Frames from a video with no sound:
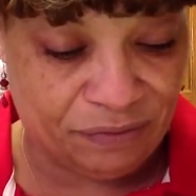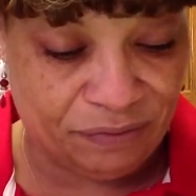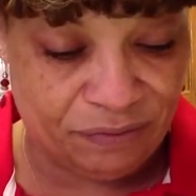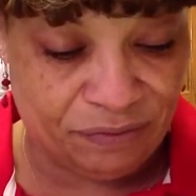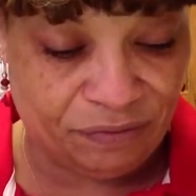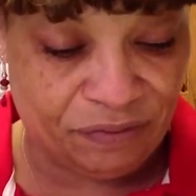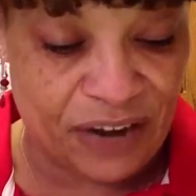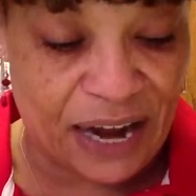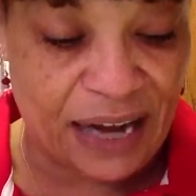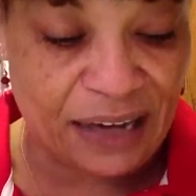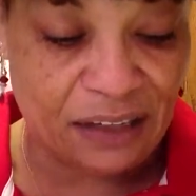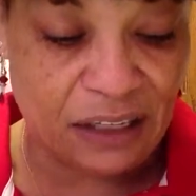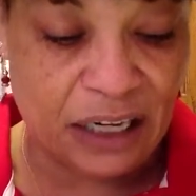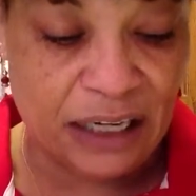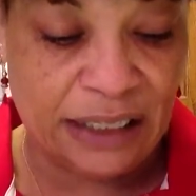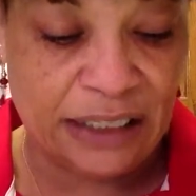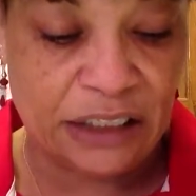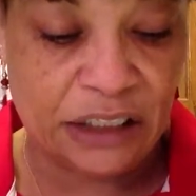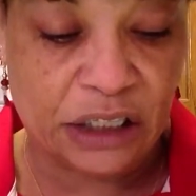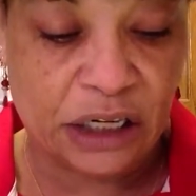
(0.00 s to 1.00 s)

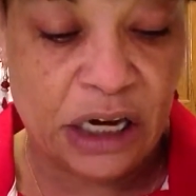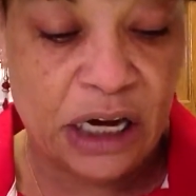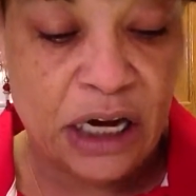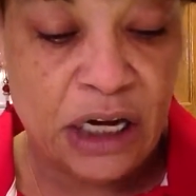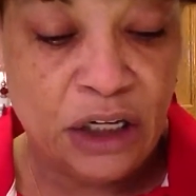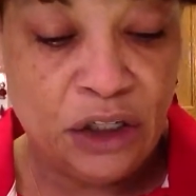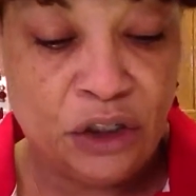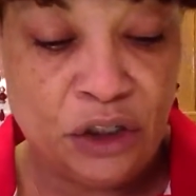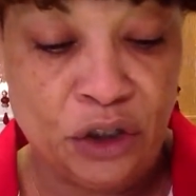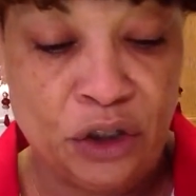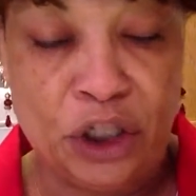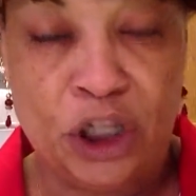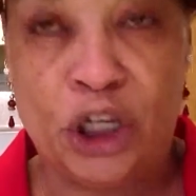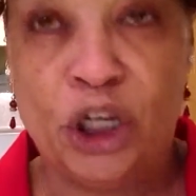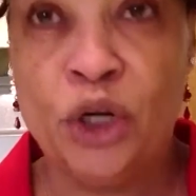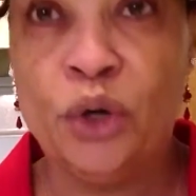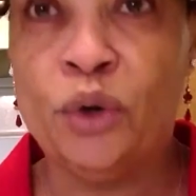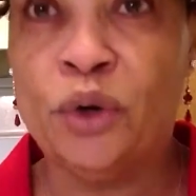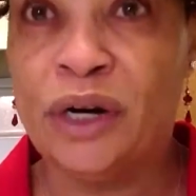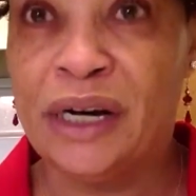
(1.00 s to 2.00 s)
filings to
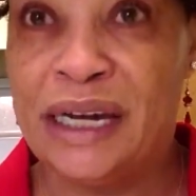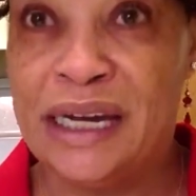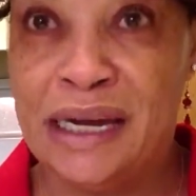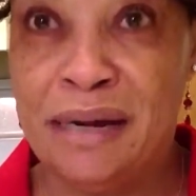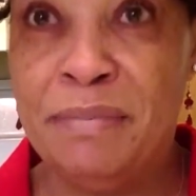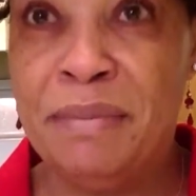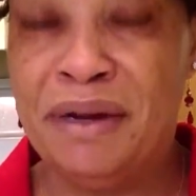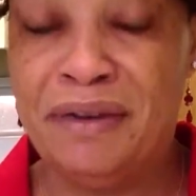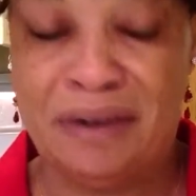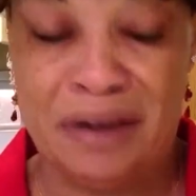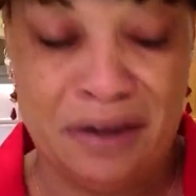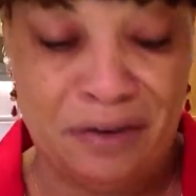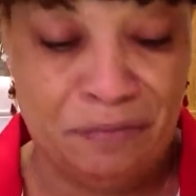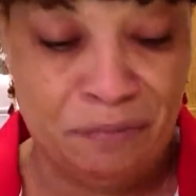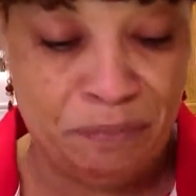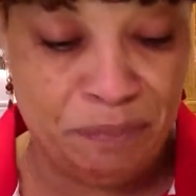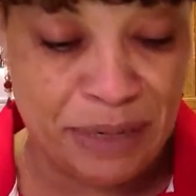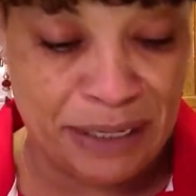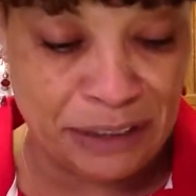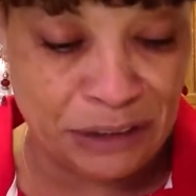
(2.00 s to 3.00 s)
cure him
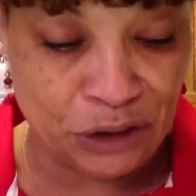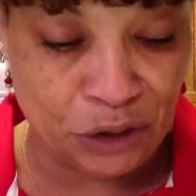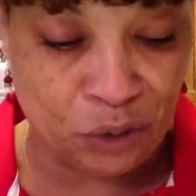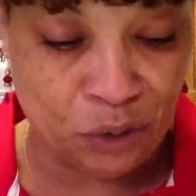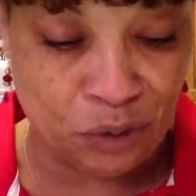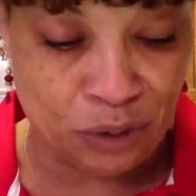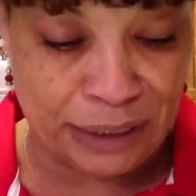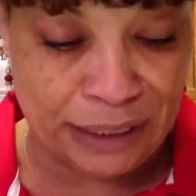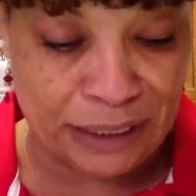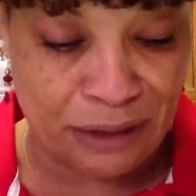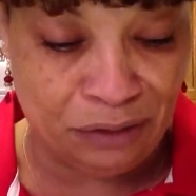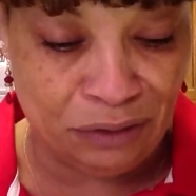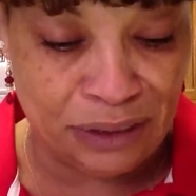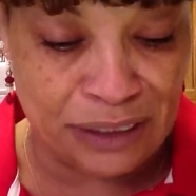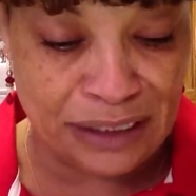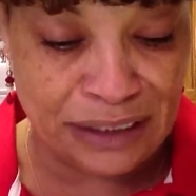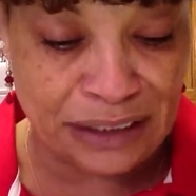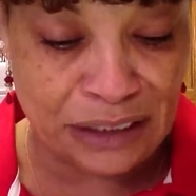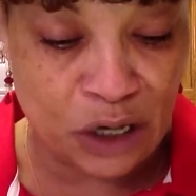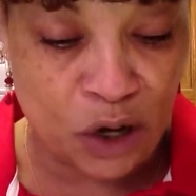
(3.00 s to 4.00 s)
of mental
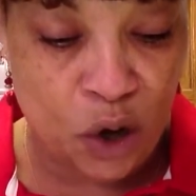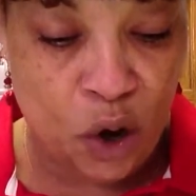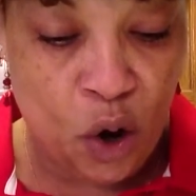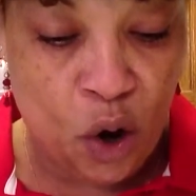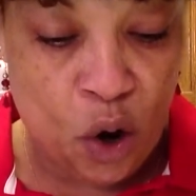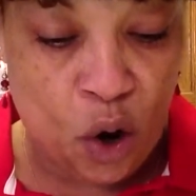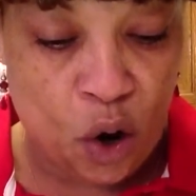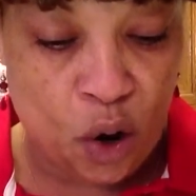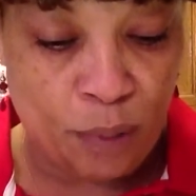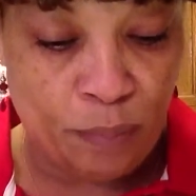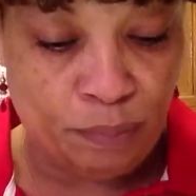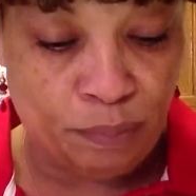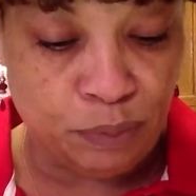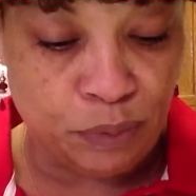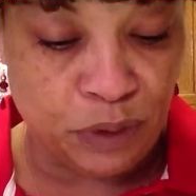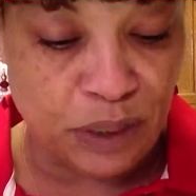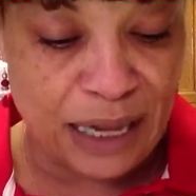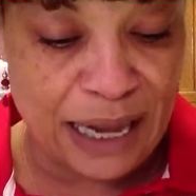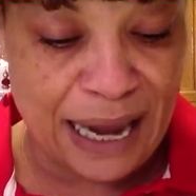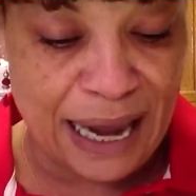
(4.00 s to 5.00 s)
illness, or
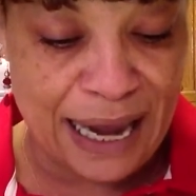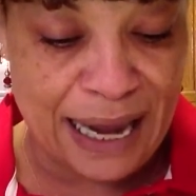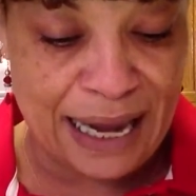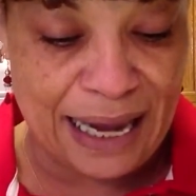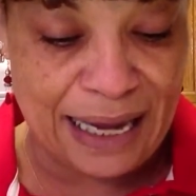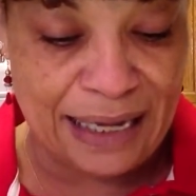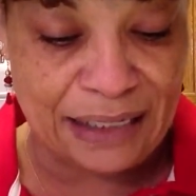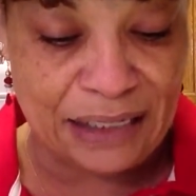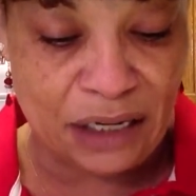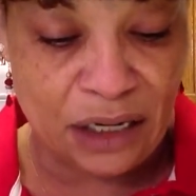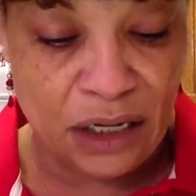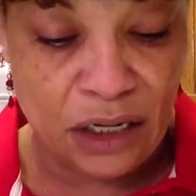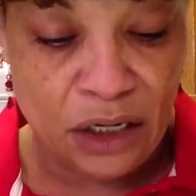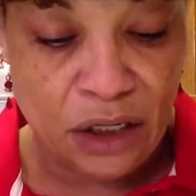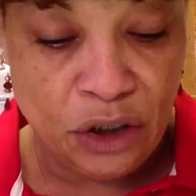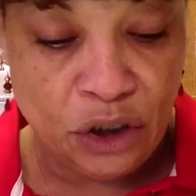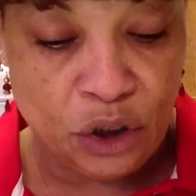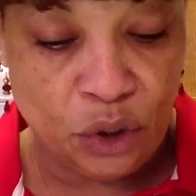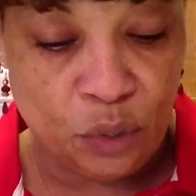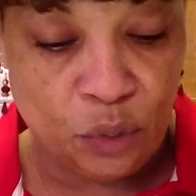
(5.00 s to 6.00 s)
bled
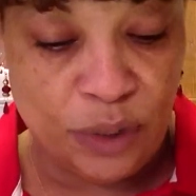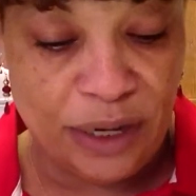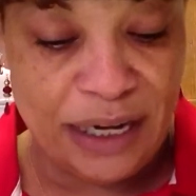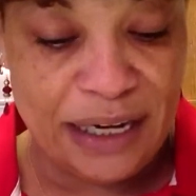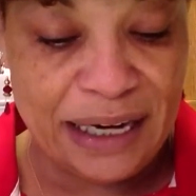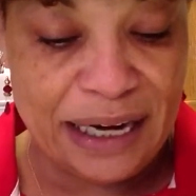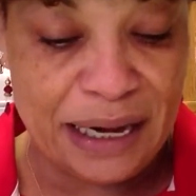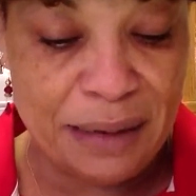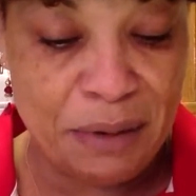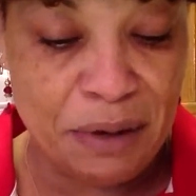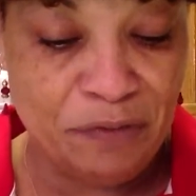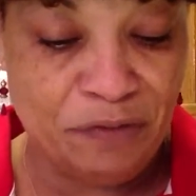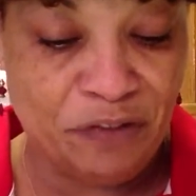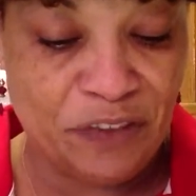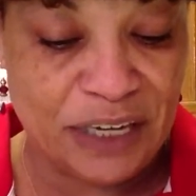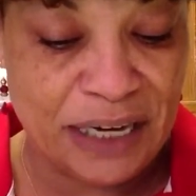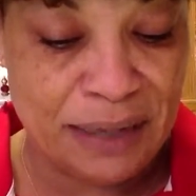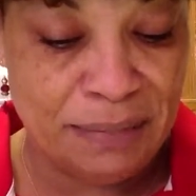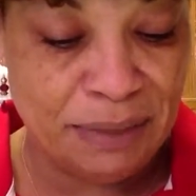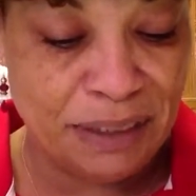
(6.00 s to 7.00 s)
to rid him of
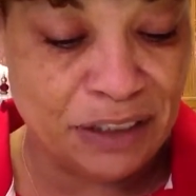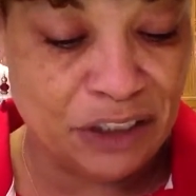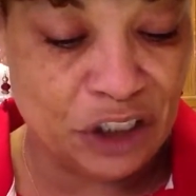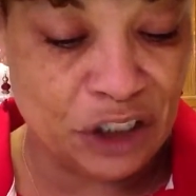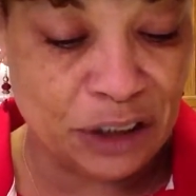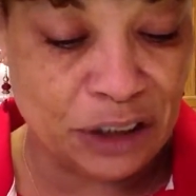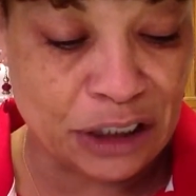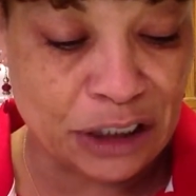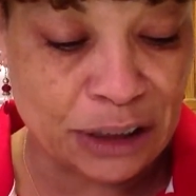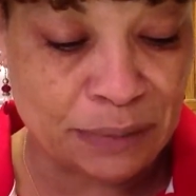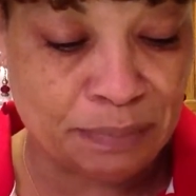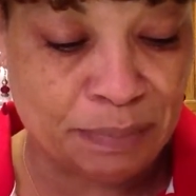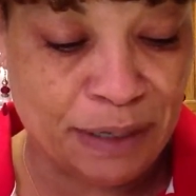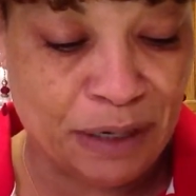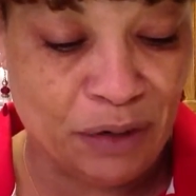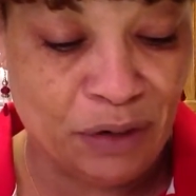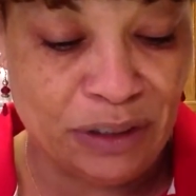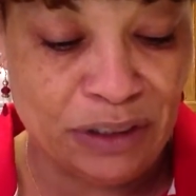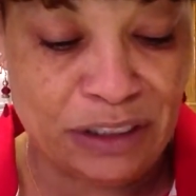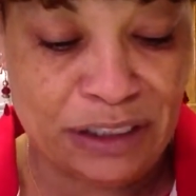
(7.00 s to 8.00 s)
demons and
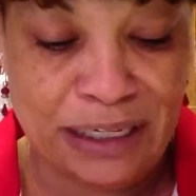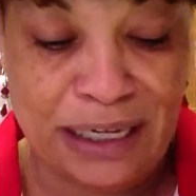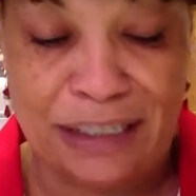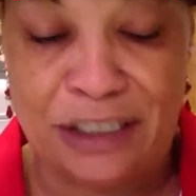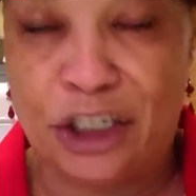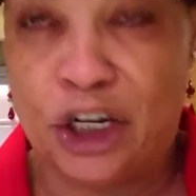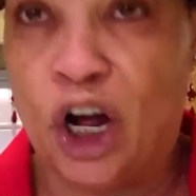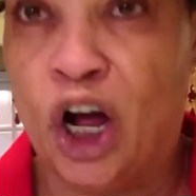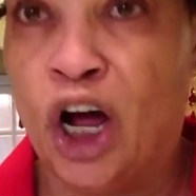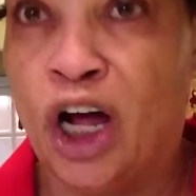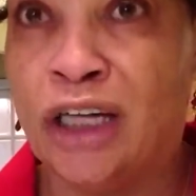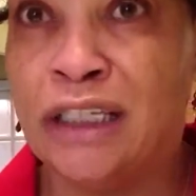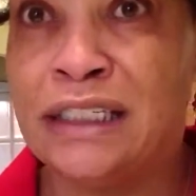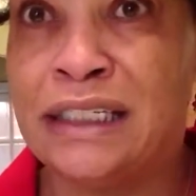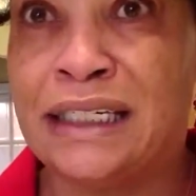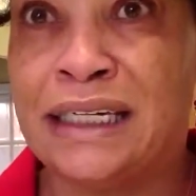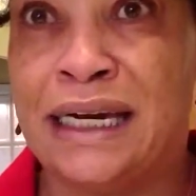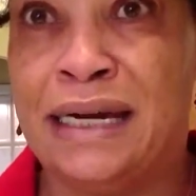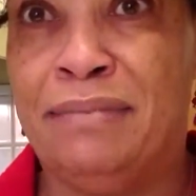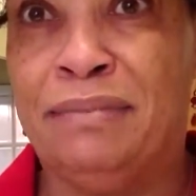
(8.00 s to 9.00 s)
spirits that
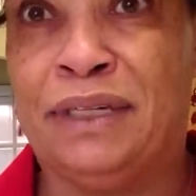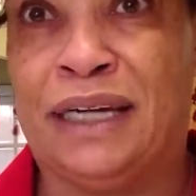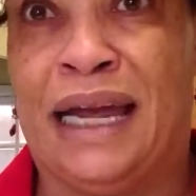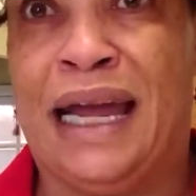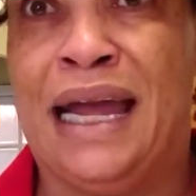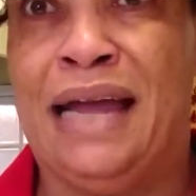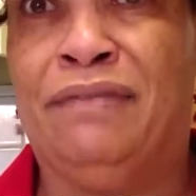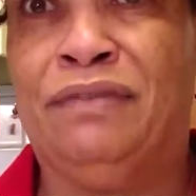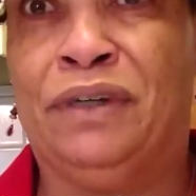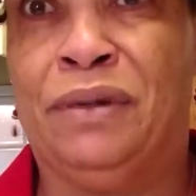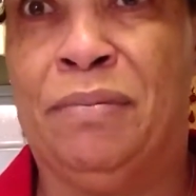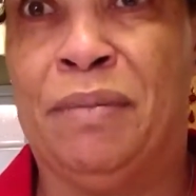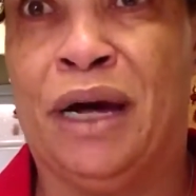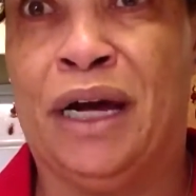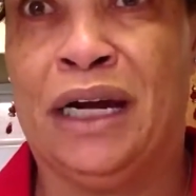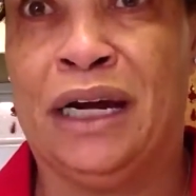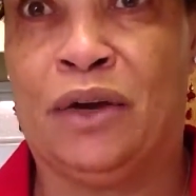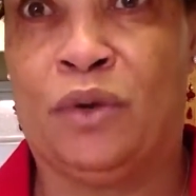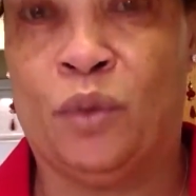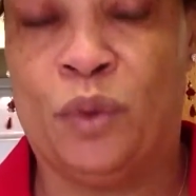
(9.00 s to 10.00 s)
caused him to have
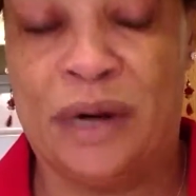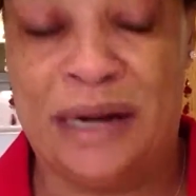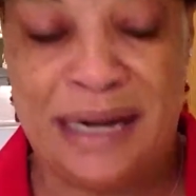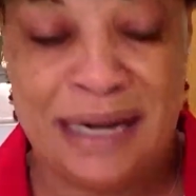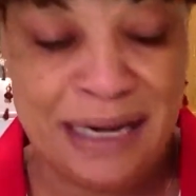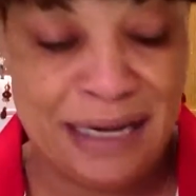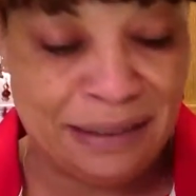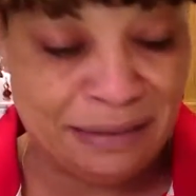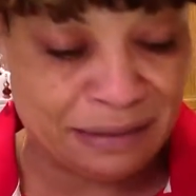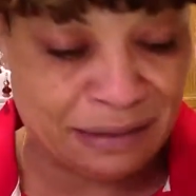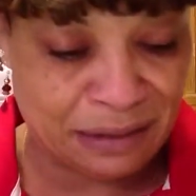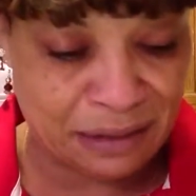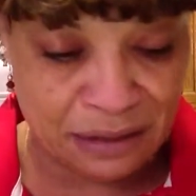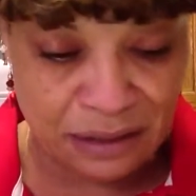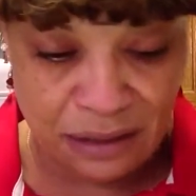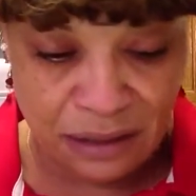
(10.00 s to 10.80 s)
demonic ways?